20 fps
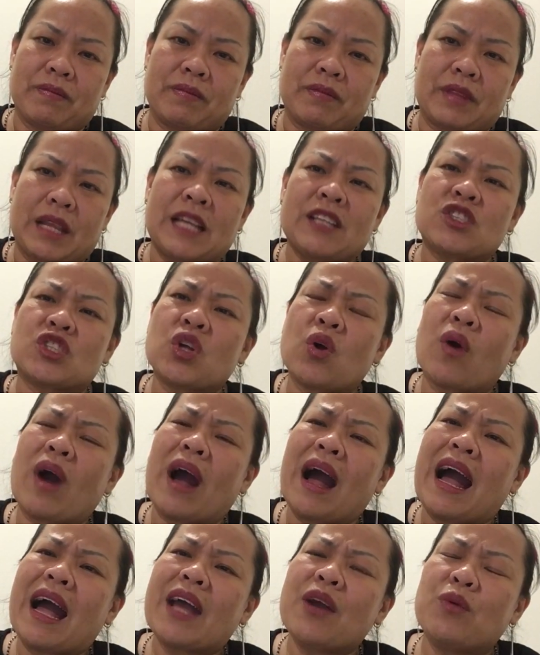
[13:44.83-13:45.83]
And so
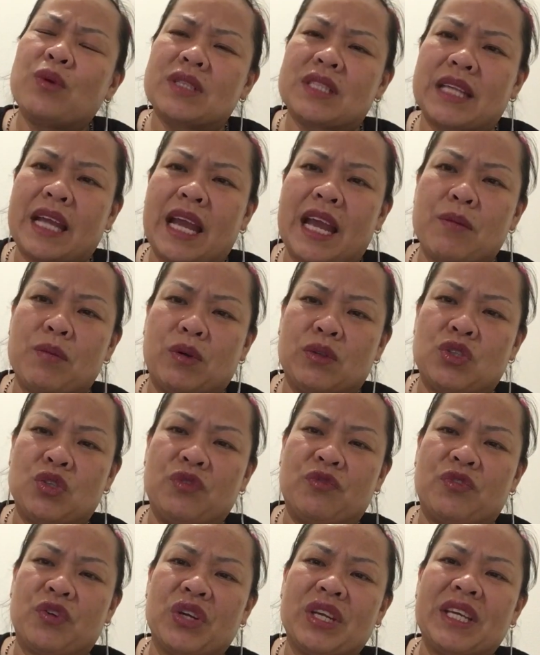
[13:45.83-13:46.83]
I was able to
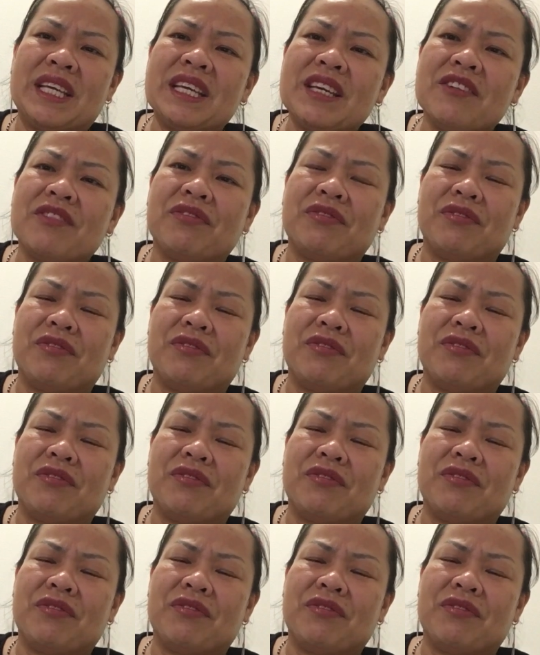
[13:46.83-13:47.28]
forgive.